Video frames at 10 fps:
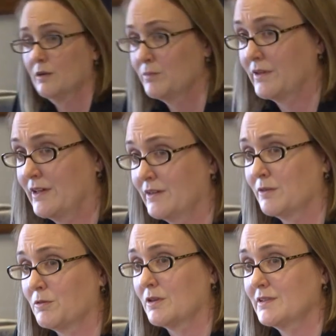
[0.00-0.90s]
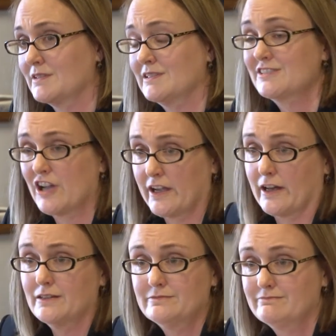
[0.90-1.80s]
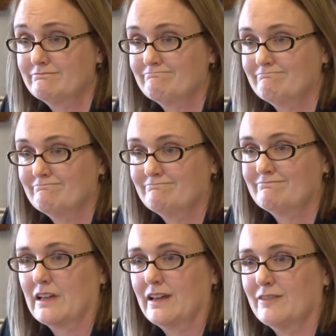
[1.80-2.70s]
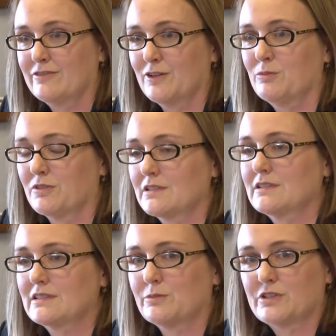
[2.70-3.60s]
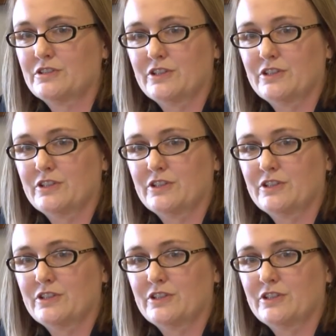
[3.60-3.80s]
company in the world is in China. And Phillip Morris is number two.